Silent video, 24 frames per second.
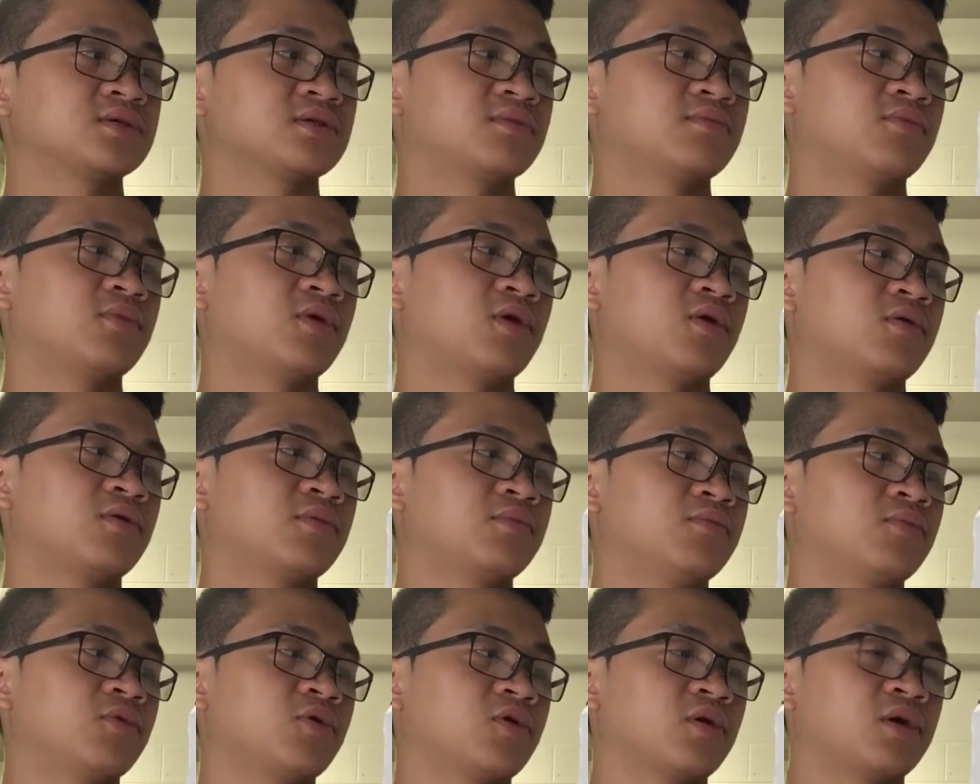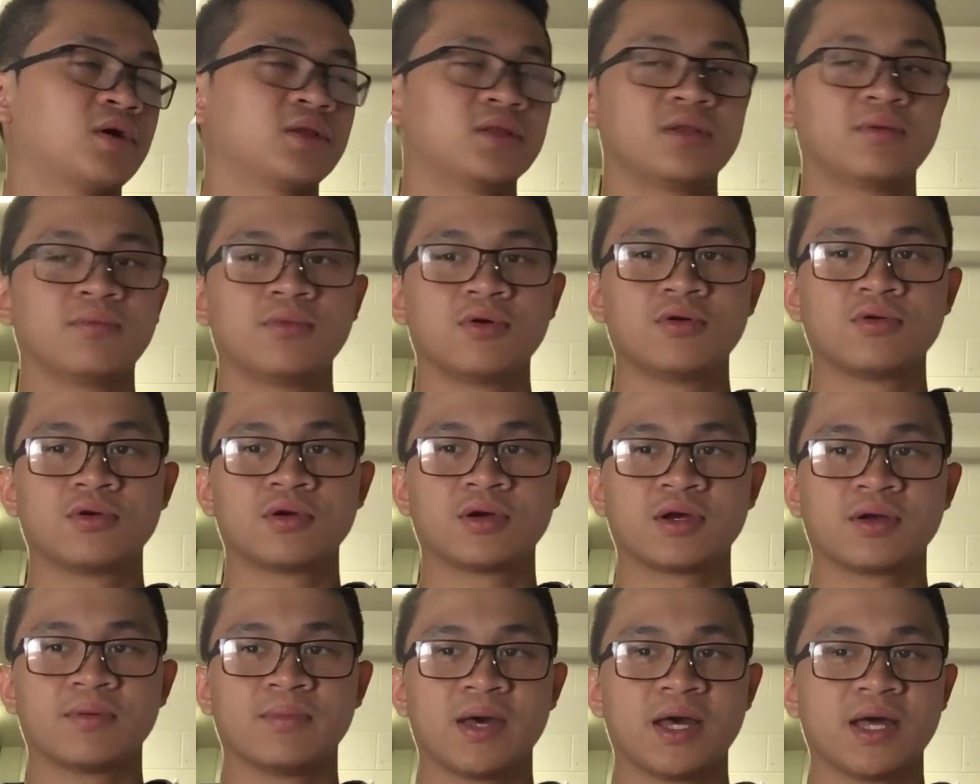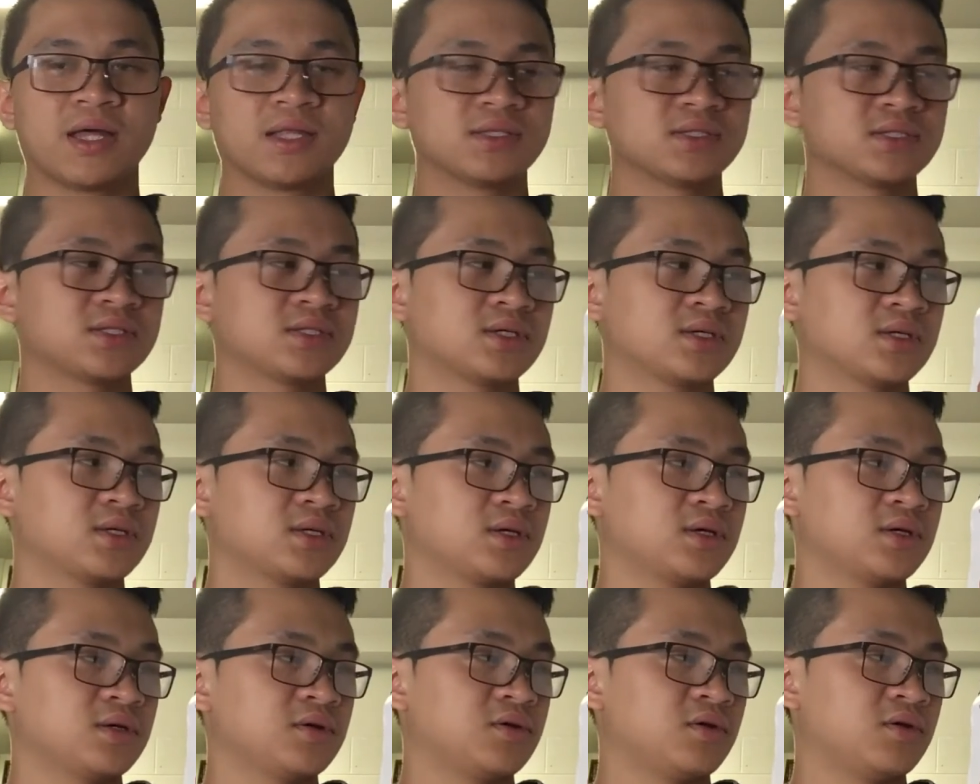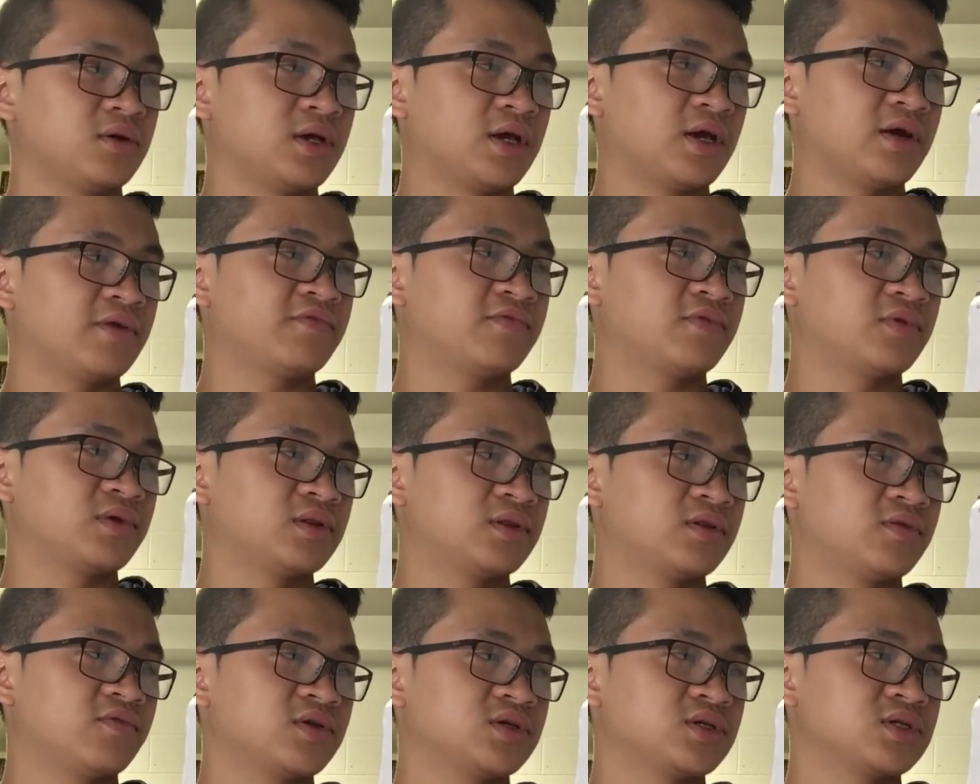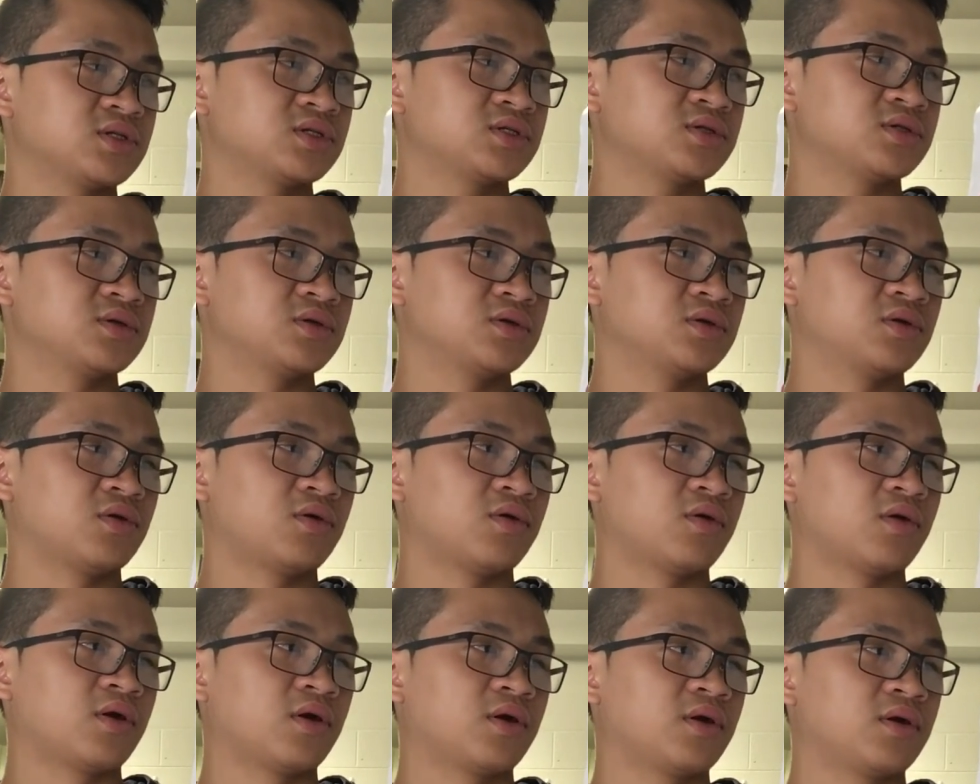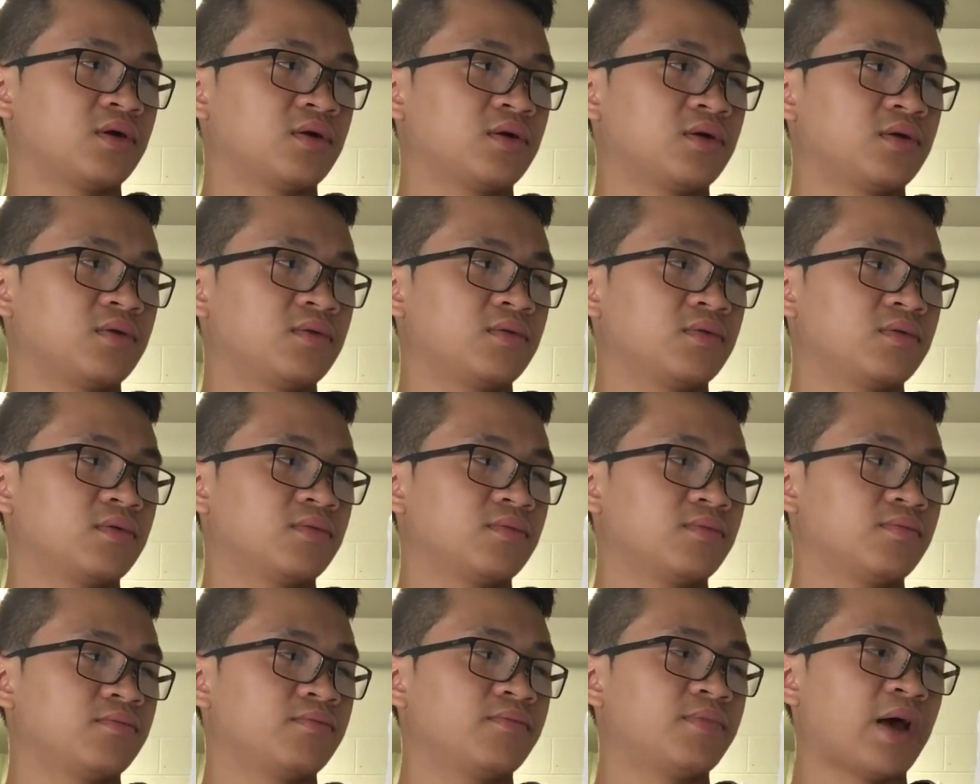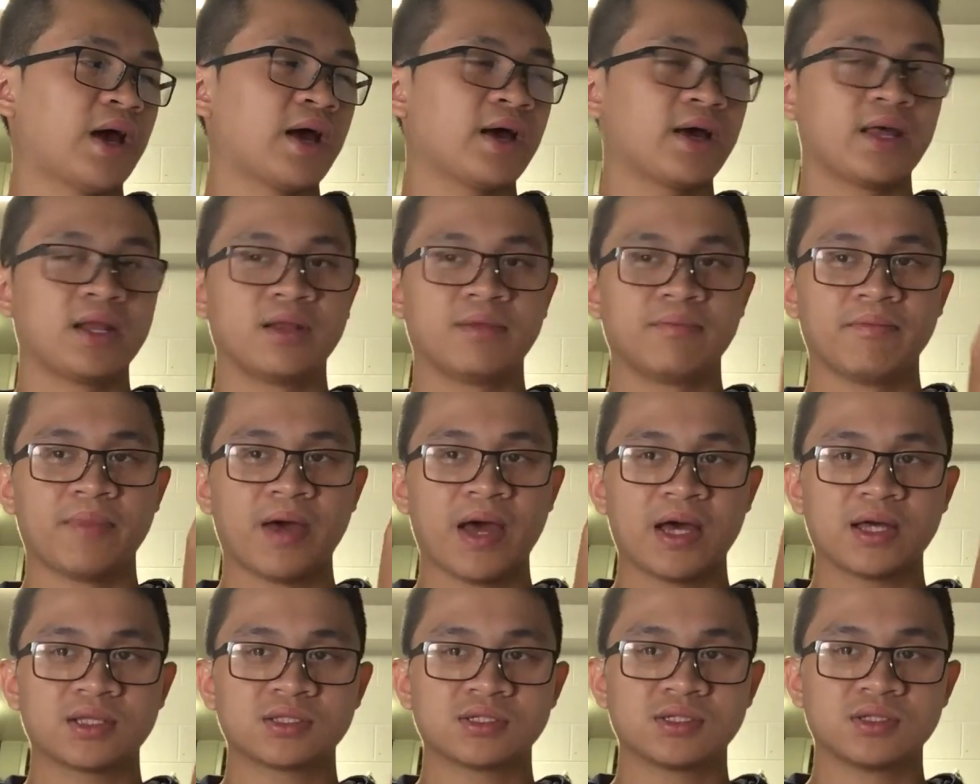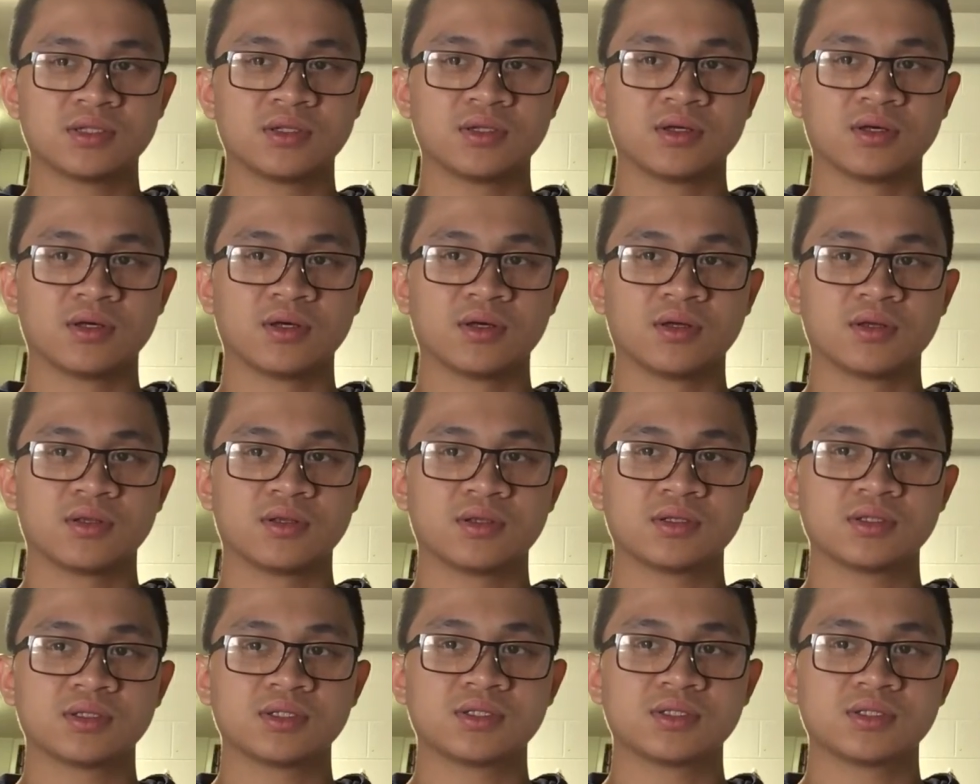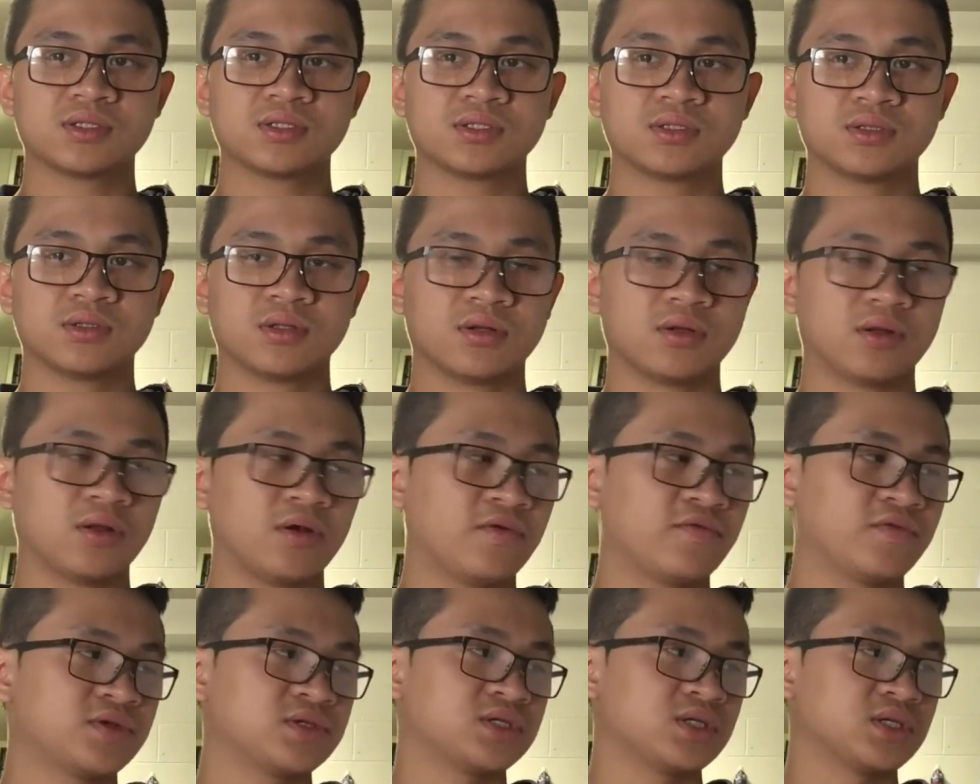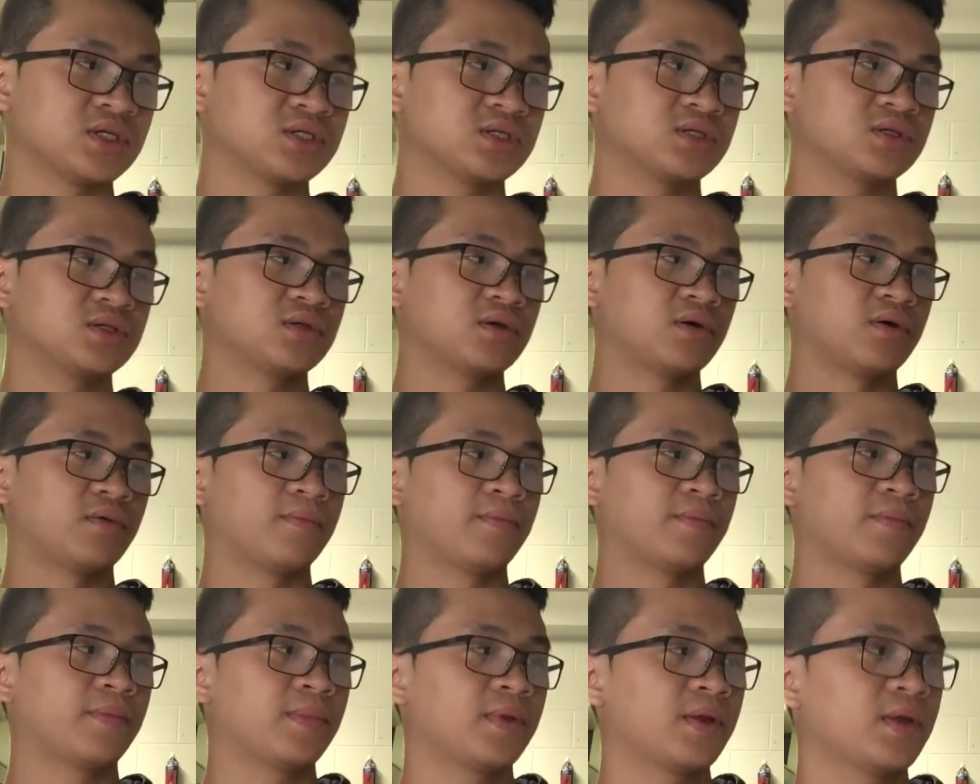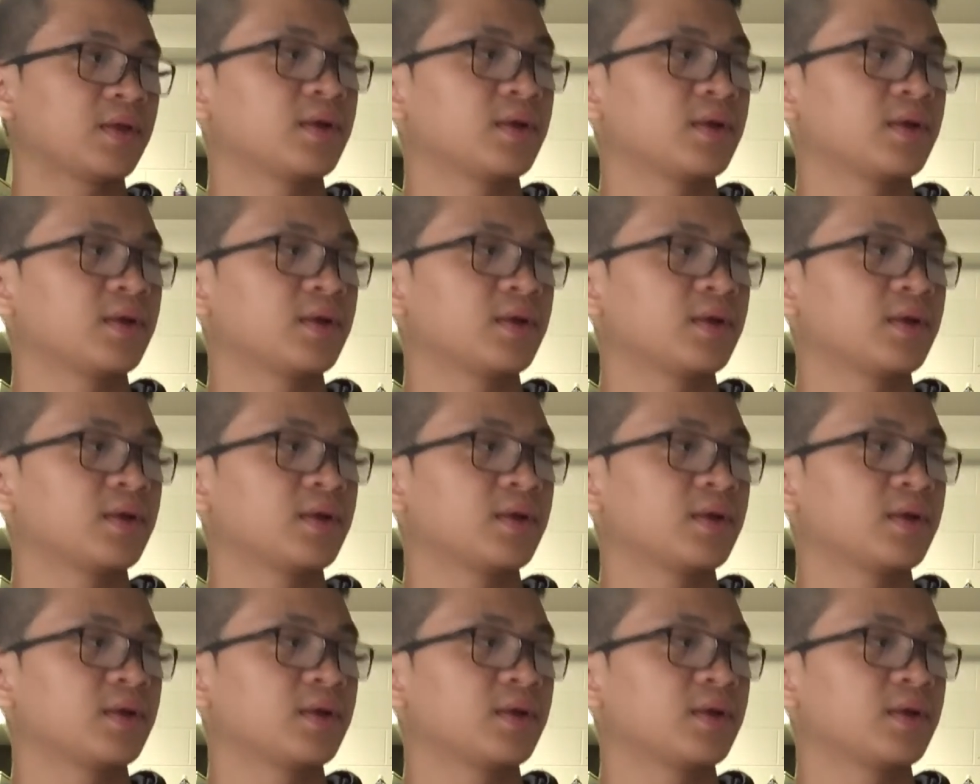to the more on the motor commands, or the efferent division to your back, and then back to the nervous system